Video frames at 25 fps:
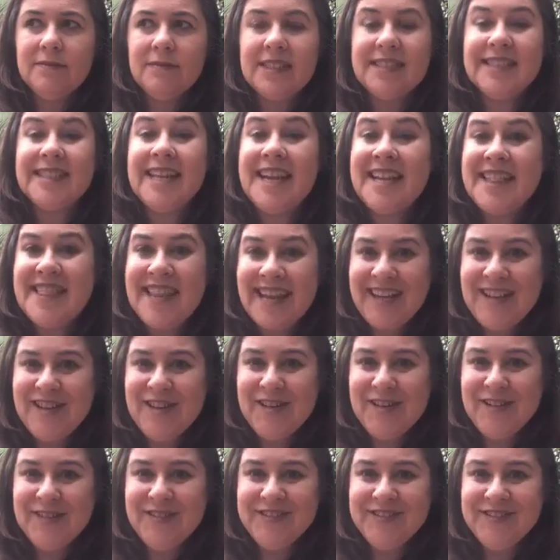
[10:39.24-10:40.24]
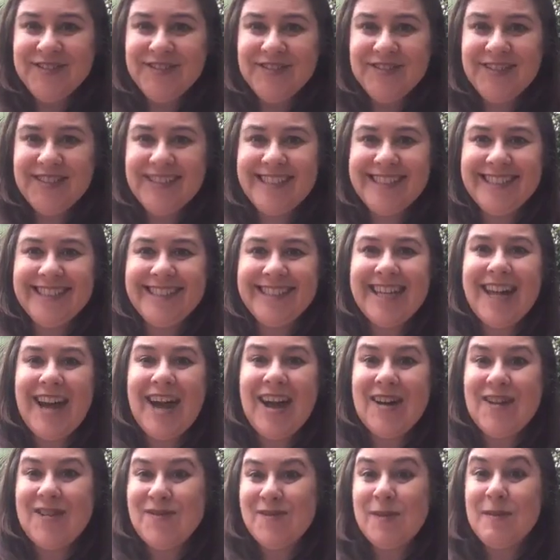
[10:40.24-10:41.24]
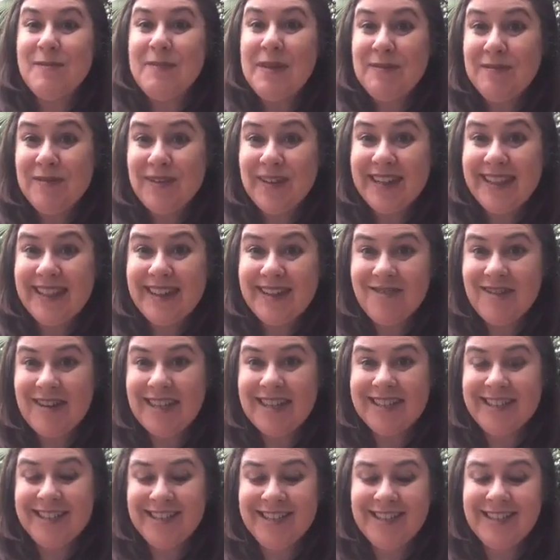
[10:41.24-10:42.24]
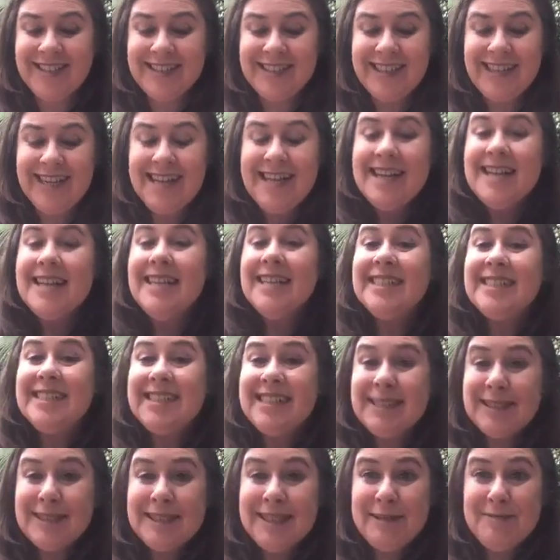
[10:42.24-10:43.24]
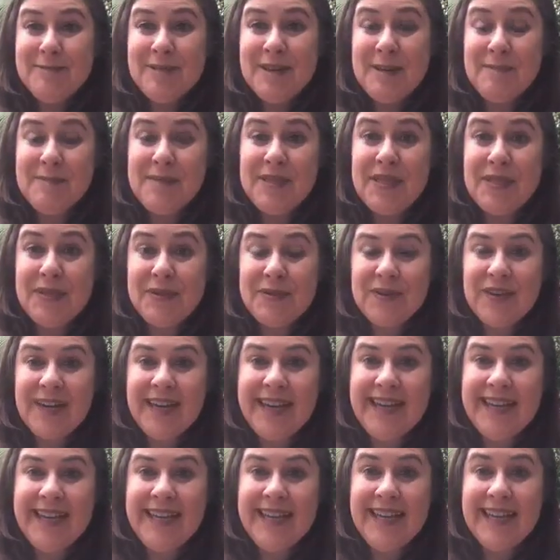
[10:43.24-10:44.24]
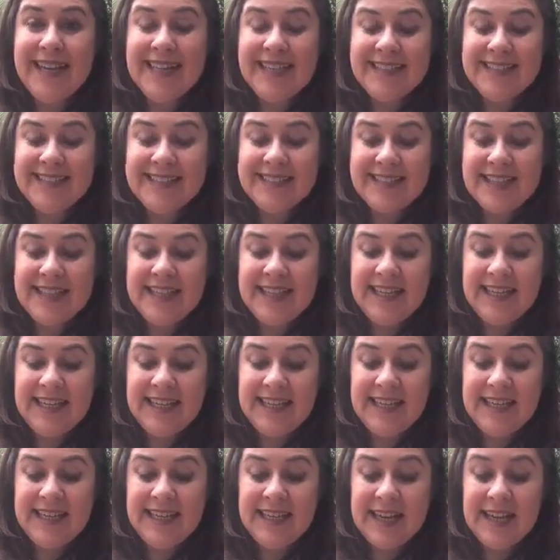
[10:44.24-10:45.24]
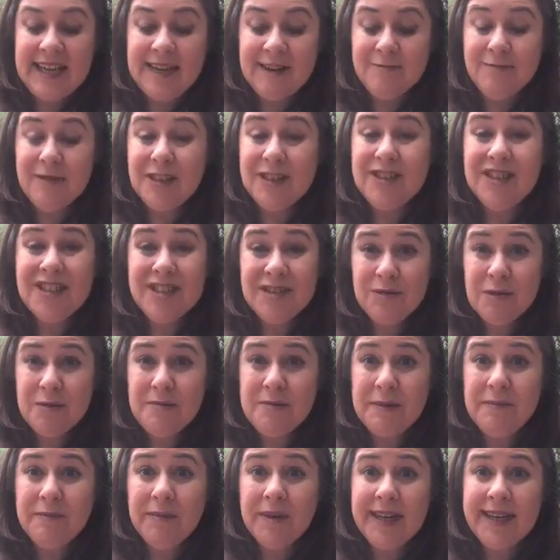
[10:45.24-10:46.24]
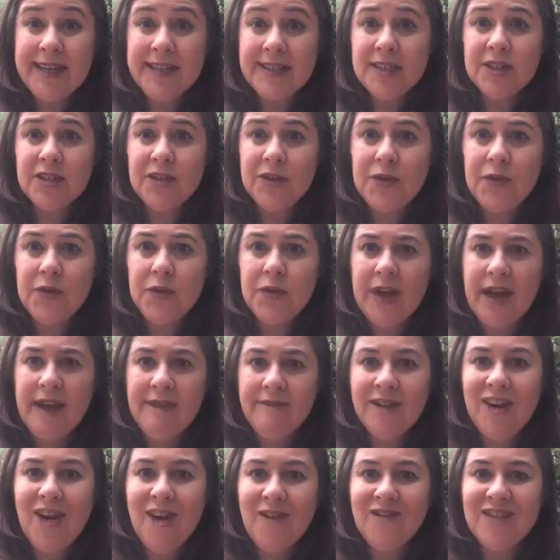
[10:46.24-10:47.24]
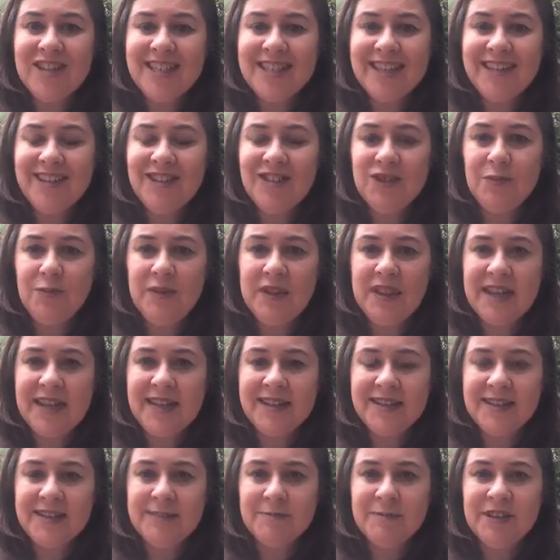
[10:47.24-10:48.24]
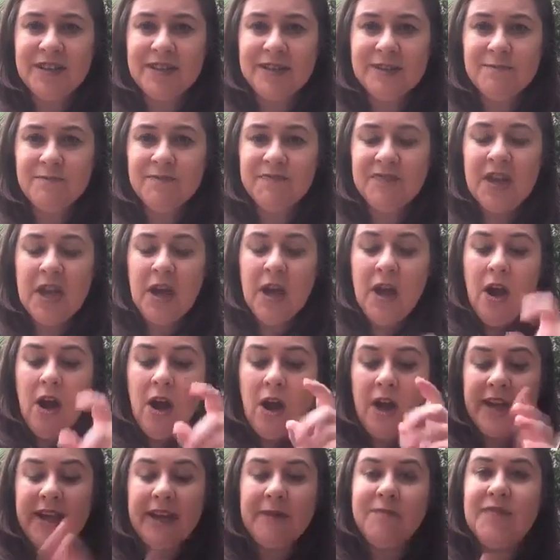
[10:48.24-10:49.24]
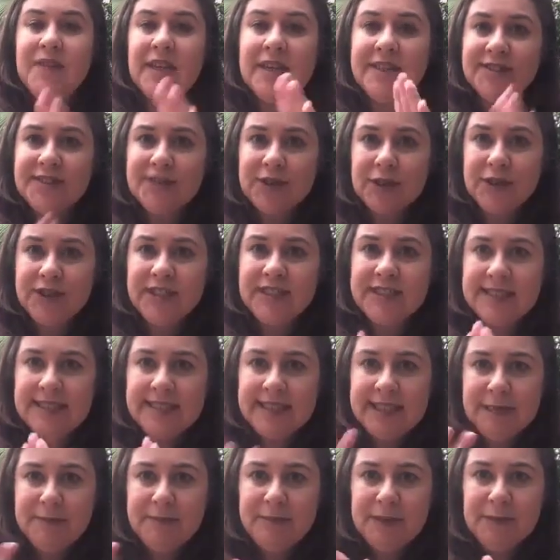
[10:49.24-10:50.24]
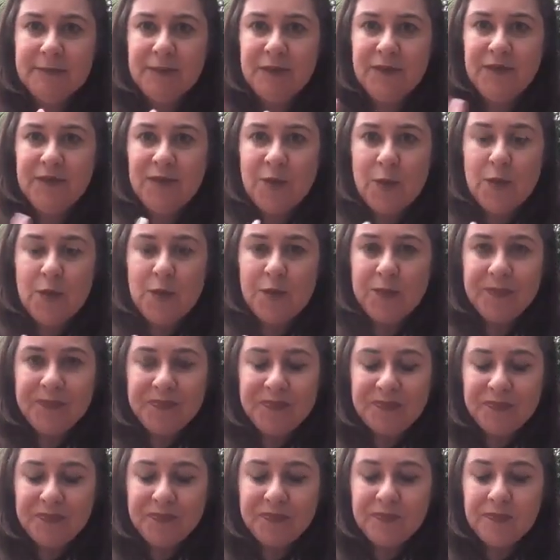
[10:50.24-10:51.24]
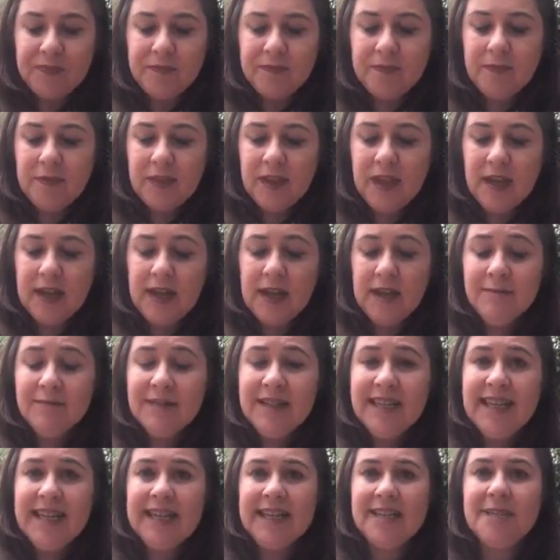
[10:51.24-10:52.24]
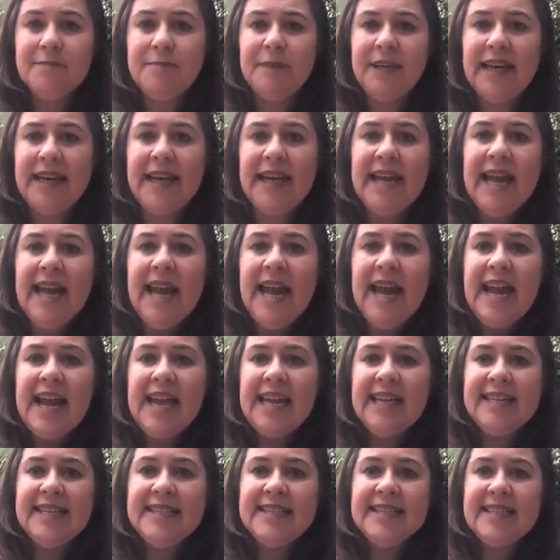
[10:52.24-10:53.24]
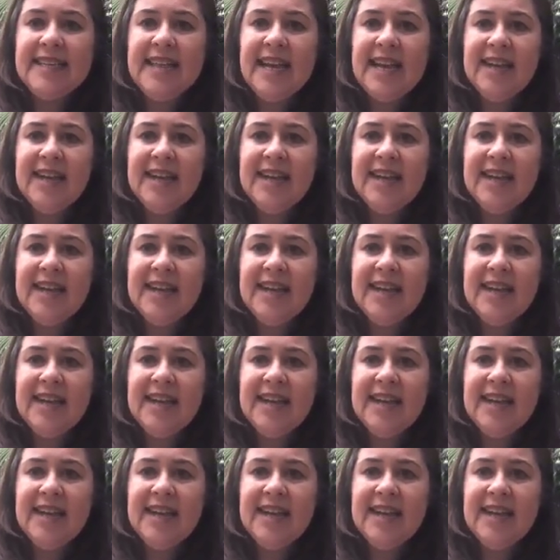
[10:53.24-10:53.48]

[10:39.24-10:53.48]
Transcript: saying thank you. Just remembering the gratitude. Tip number 3 is the just remembering to have a conversation with customers. Okay, so tip number 4, the next bit is